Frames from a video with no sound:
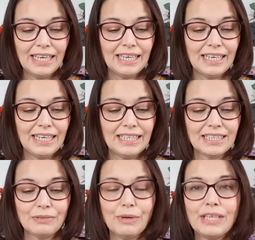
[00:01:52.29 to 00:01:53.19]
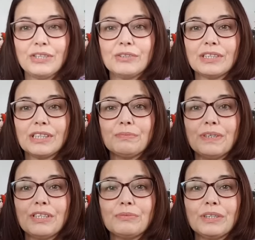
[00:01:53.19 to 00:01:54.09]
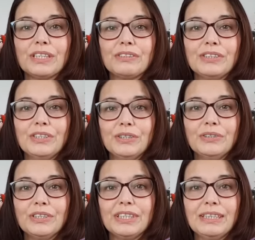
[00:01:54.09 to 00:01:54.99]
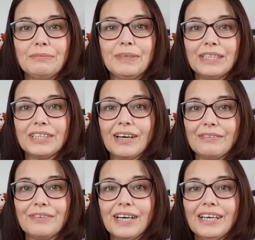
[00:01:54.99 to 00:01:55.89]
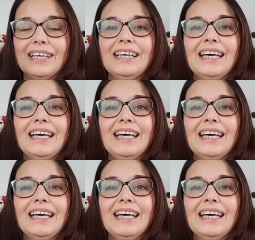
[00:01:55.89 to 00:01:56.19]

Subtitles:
It is a West Yorkshire Spinners one, so it's usually a bit tougher.